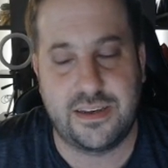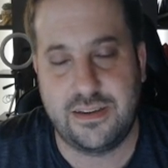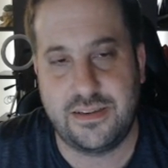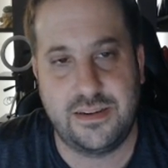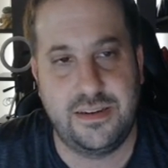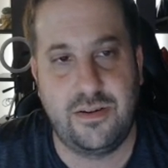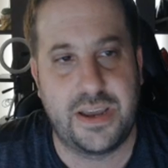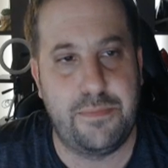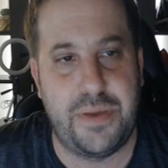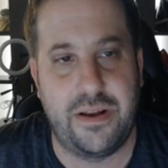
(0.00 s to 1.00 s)
You don't
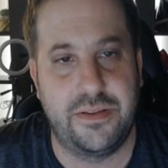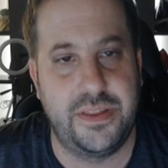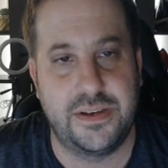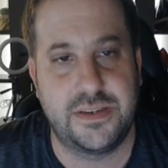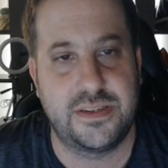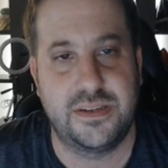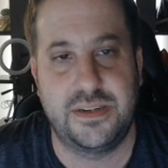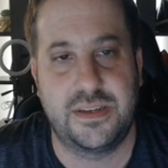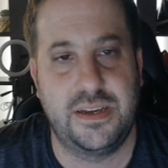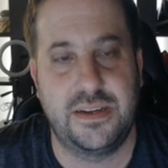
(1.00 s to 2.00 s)
get better than this.
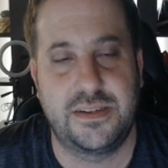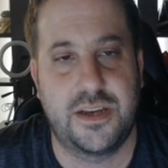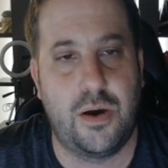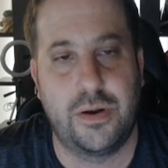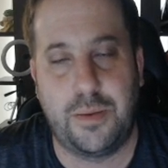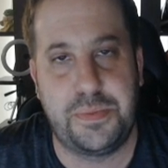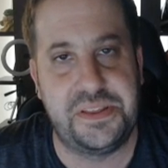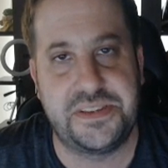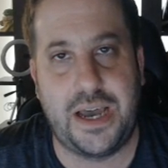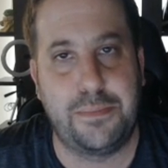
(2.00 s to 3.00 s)
It's going up in the
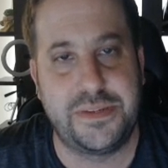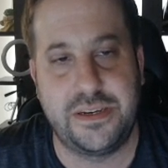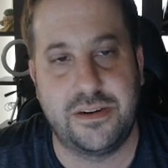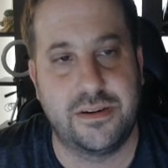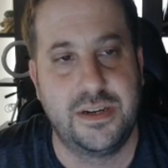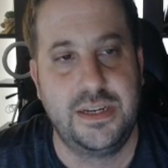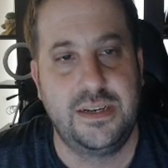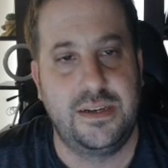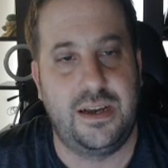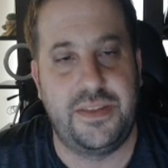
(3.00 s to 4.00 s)
top tier,
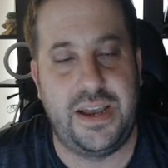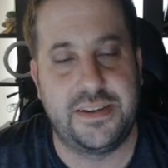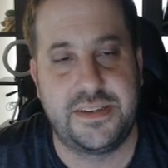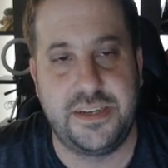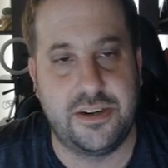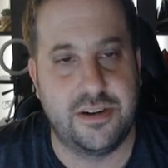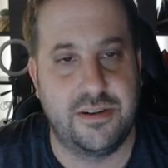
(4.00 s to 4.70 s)
the S tier.